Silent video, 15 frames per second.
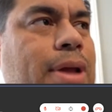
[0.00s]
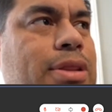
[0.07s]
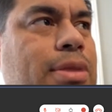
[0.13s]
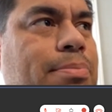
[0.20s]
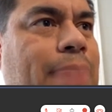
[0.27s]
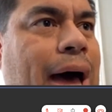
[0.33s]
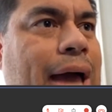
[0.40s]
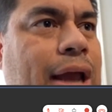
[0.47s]

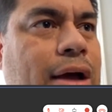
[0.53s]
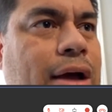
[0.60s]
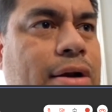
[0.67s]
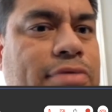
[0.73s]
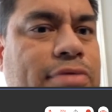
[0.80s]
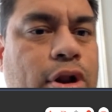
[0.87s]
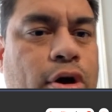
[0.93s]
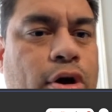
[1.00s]
It's a buy
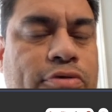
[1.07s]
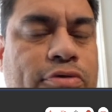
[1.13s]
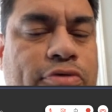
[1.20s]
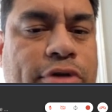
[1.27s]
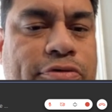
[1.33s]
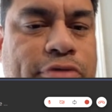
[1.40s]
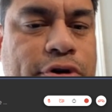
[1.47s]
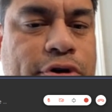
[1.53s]
down of the loan
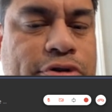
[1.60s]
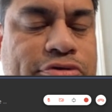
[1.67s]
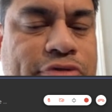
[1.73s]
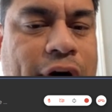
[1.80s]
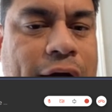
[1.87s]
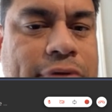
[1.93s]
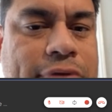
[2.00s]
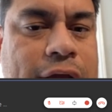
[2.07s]
for the first
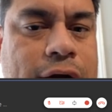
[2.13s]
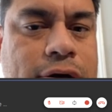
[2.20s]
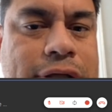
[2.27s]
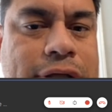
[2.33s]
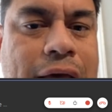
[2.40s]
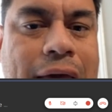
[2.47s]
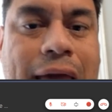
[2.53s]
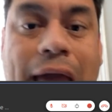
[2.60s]
5
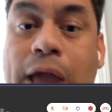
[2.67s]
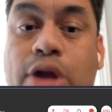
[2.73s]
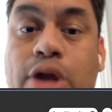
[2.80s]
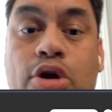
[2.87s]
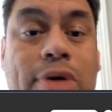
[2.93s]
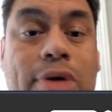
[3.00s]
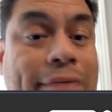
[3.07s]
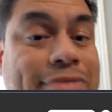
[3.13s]
years, and
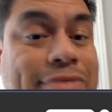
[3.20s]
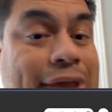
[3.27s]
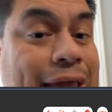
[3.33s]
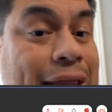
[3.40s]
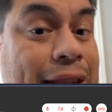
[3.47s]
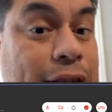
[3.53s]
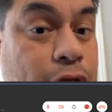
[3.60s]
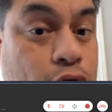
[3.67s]
you don't have to
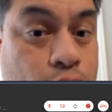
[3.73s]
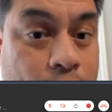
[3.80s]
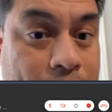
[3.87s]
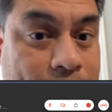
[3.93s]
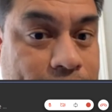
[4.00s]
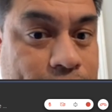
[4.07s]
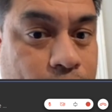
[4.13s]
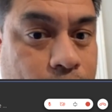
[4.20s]
get any
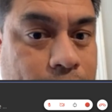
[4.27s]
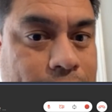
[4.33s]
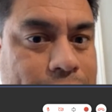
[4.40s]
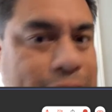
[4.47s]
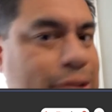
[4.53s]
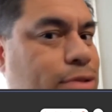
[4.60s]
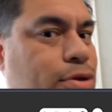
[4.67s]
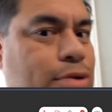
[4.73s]
credit for it.
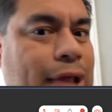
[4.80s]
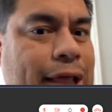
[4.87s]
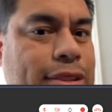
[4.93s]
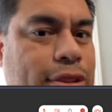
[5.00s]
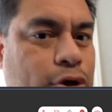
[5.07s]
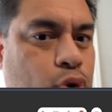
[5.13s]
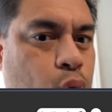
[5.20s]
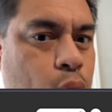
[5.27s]
So
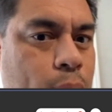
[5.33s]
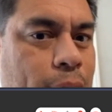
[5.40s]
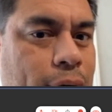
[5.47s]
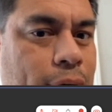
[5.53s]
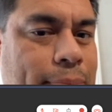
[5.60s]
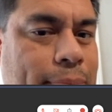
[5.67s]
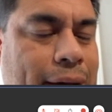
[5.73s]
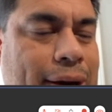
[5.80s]
that's the cool
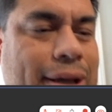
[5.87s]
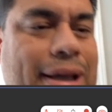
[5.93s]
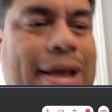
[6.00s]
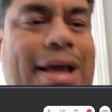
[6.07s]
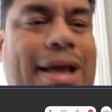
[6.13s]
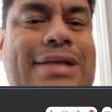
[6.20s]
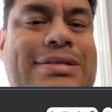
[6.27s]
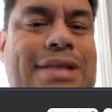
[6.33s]
part about it.
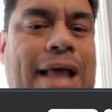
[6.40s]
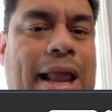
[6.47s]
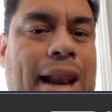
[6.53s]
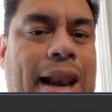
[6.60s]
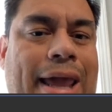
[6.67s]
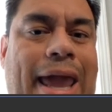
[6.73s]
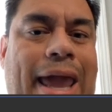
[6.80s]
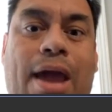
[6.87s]
It's
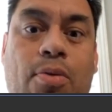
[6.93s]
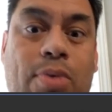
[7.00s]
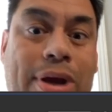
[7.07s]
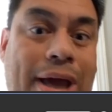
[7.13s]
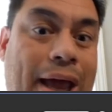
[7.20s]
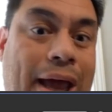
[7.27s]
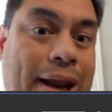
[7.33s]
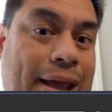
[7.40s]
not like, hey,
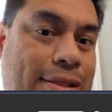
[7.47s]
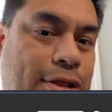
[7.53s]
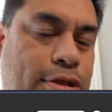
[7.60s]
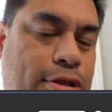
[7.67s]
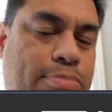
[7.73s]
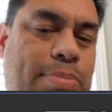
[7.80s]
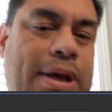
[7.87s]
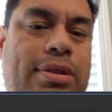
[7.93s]
we got to get
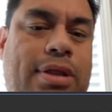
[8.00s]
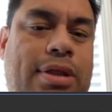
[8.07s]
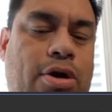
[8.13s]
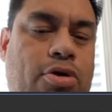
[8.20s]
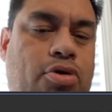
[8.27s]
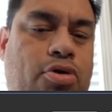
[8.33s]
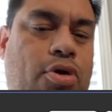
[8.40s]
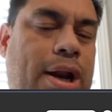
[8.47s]
this big
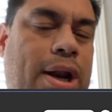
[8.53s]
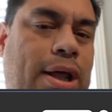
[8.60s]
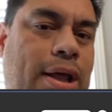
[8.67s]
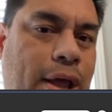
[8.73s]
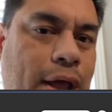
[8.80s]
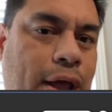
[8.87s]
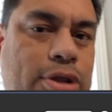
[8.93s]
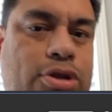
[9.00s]
seller
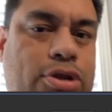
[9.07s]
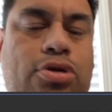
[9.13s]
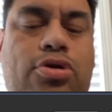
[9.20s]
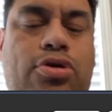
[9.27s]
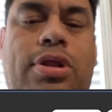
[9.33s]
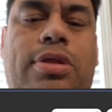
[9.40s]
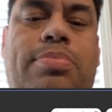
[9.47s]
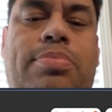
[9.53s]
credit to
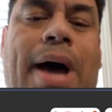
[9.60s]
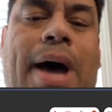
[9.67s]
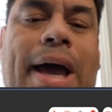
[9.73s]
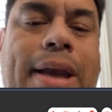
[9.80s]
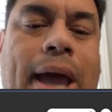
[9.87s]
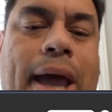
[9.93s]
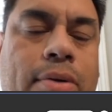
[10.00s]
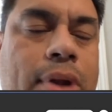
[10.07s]
do this
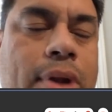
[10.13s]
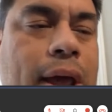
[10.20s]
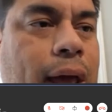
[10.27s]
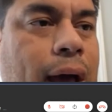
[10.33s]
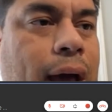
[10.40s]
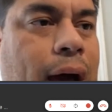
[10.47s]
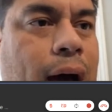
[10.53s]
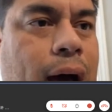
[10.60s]
buy down.
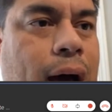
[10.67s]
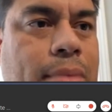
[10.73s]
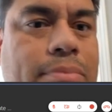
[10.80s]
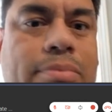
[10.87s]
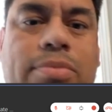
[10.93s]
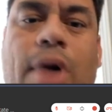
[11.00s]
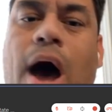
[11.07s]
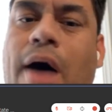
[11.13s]

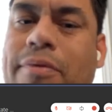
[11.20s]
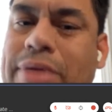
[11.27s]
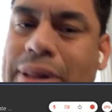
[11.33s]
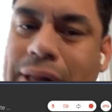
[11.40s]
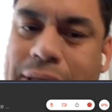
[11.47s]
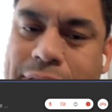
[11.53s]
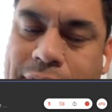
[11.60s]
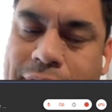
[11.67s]

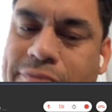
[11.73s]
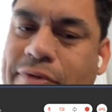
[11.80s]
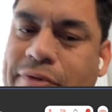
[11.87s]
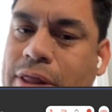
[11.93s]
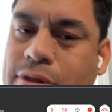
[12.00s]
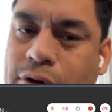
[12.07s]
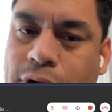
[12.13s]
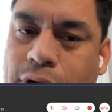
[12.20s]
Obviously, it's an
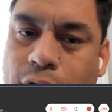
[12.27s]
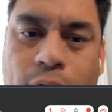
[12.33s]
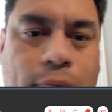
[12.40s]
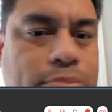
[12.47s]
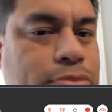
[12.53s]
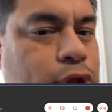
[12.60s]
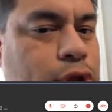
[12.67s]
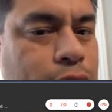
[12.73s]
investor
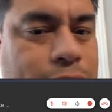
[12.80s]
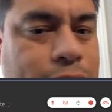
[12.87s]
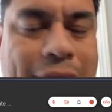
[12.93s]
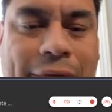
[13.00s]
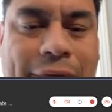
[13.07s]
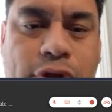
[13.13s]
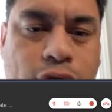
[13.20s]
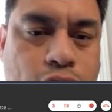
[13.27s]
loan.
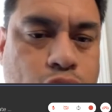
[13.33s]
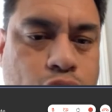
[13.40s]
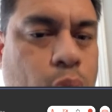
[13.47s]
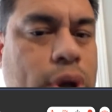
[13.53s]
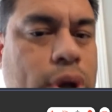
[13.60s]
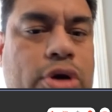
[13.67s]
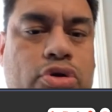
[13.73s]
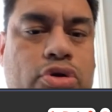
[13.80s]
You have to do
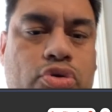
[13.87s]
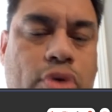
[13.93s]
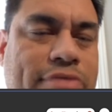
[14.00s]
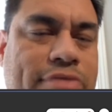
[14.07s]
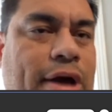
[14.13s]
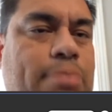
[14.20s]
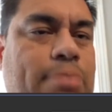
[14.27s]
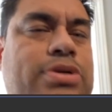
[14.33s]
20 or
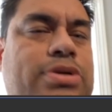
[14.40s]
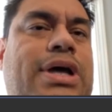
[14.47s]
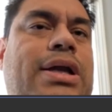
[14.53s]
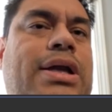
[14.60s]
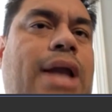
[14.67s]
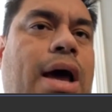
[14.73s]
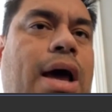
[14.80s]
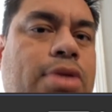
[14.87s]

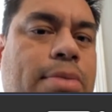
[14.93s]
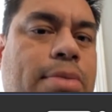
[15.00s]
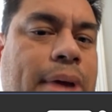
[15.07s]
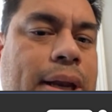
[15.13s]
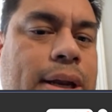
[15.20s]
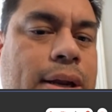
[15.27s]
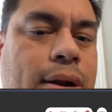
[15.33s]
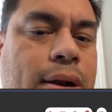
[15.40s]
25% down,
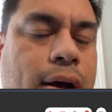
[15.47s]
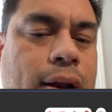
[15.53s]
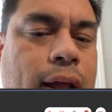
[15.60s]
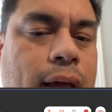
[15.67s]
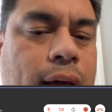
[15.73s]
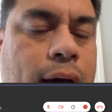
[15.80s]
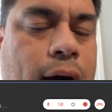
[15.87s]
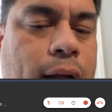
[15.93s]
depending
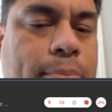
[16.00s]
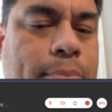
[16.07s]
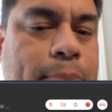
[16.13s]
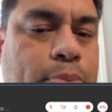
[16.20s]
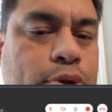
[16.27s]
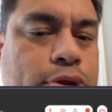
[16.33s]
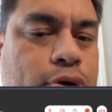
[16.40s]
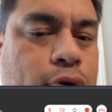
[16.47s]
on
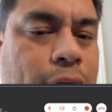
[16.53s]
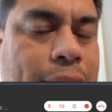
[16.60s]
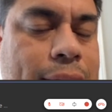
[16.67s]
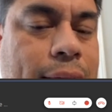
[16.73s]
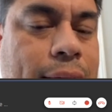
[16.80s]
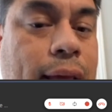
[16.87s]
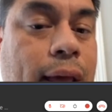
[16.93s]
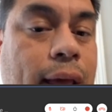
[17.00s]
people's
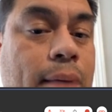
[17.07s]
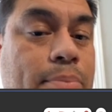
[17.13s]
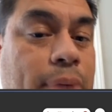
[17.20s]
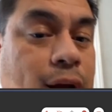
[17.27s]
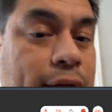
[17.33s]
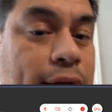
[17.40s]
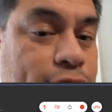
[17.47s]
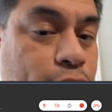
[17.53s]
credit.
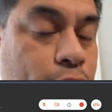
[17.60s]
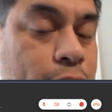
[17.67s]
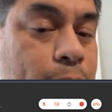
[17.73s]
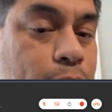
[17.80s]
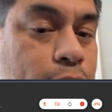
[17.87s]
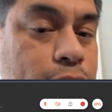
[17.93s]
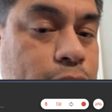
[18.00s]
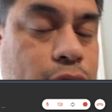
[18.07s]
But if you're
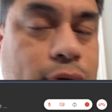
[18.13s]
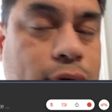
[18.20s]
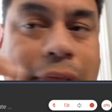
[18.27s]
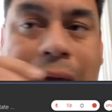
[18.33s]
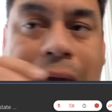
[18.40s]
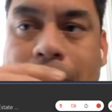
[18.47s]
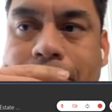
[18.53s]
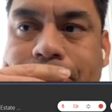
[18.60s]
able to do
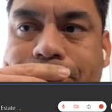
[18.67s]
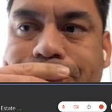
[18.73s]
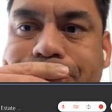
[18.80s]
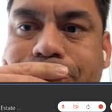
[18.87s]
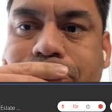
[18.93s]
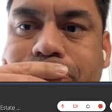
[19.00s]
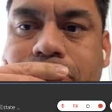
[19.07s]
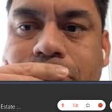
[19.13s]
that,
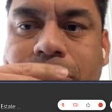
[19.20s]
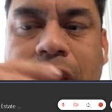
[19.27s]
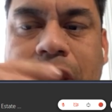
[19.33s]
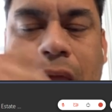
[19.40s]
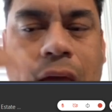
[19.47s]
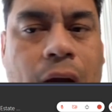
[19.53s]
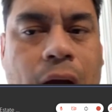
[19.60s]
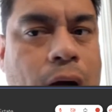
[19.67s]

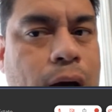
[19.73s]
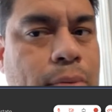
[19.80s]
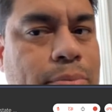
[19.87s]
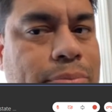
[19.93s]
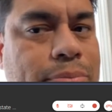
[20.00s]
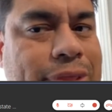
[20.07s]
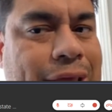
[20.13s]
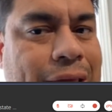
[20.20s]

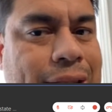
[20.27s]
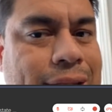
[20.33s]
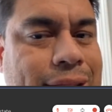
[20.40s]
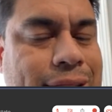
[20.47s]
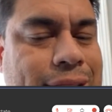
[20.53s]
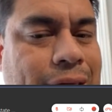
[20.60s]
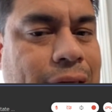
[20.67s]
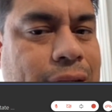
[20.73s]
then
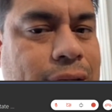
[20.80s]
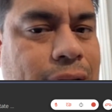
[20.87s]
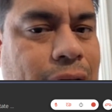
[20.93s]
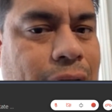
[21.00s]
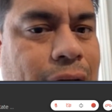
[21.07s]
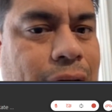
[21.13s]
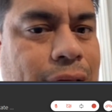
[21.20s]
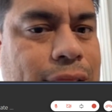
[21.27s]

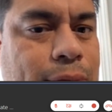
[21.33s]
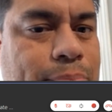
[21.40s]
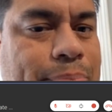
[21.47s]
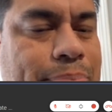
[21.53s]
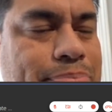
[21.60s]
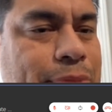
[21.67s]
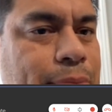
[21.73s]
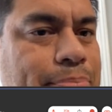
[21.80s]

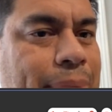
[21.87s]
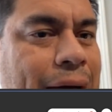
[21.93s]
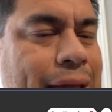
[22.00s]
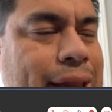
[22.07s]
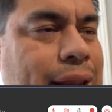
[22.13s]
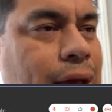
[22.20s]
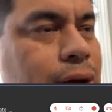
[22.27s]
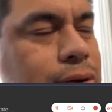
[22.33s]
the
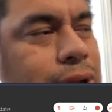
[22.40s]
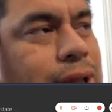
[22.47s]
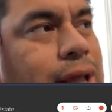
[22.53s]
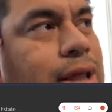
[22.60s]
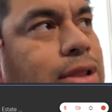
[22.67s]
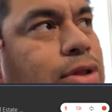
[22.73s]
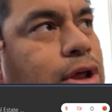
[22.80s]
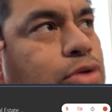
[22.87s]
buy down
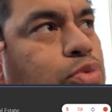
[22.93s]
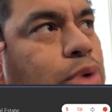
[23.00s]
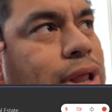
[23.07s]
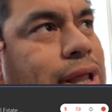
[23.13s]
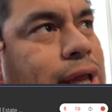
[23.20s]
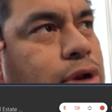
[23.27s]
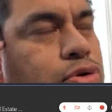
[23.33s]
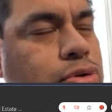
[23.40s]
is
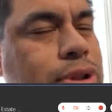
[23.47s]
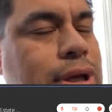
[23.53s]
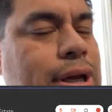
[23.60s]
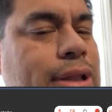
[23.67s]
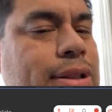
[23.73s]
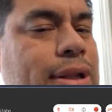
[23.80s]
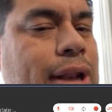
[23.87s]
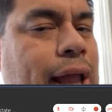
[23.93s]
really
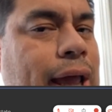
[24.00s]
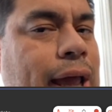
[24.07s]
interesting.